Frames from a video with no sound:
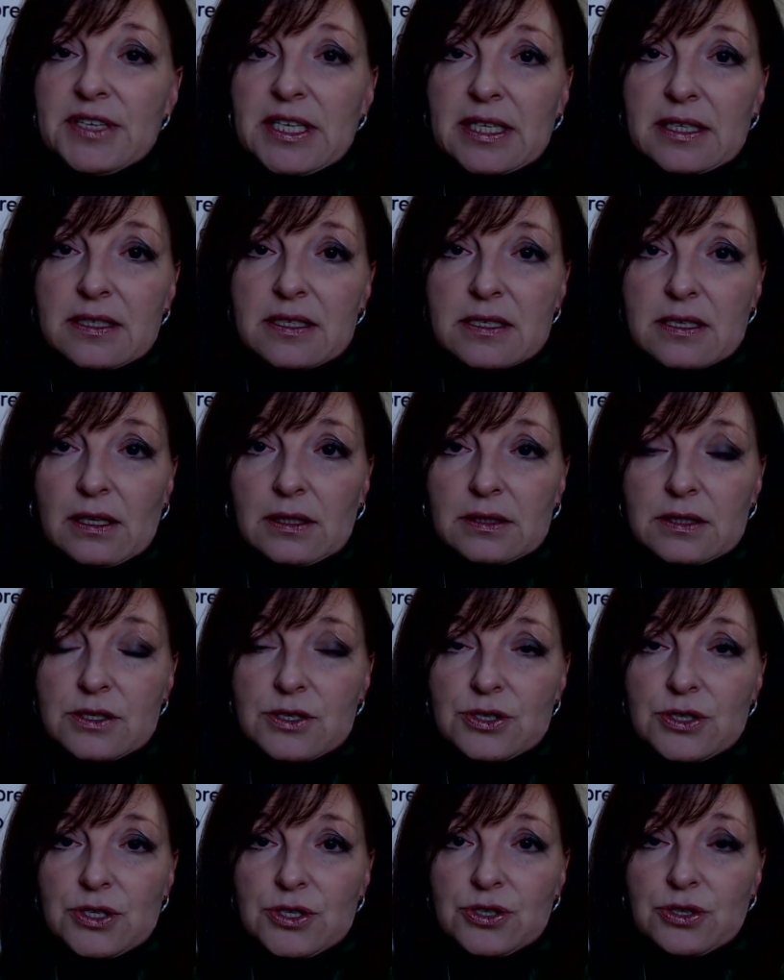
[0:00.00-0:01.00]
consultants
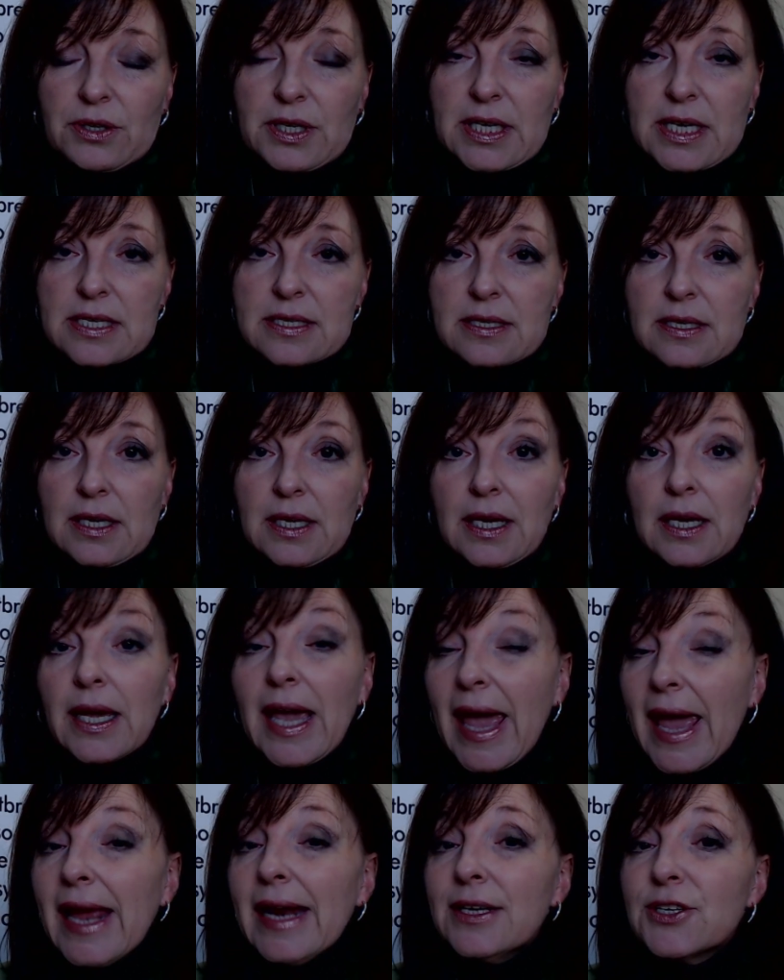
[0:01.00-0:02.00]
to join us,
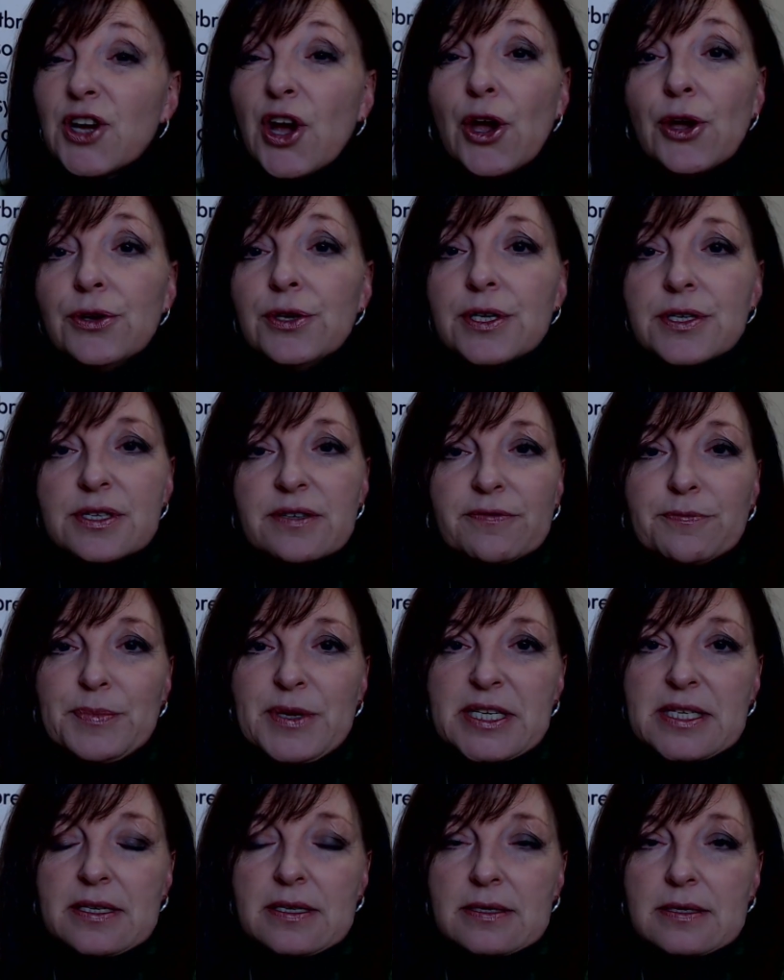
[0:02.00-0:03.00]
and owners of
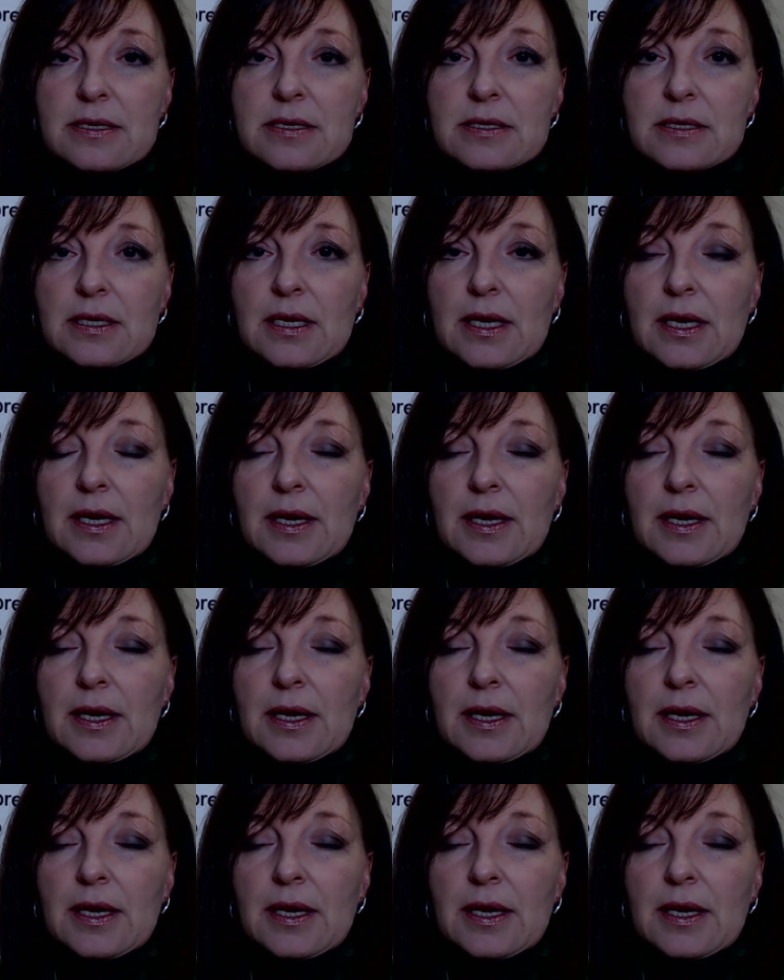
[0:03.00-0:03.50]
businesses.